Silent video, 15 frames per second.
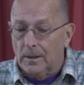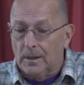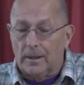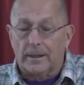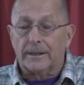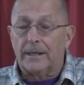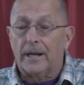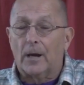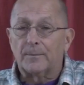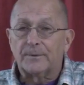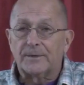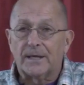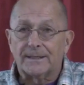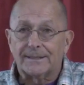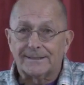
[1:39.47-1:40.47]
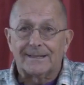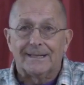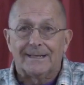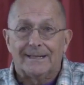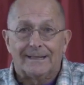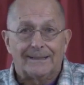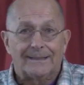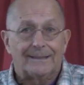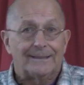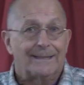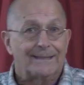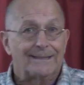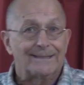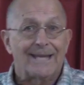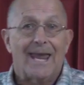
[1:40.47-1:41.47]
Uh, it helps us
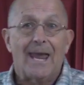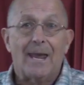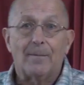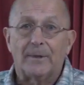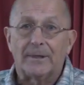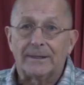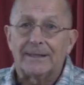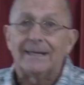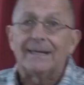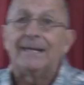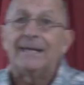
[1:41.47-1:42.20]
examine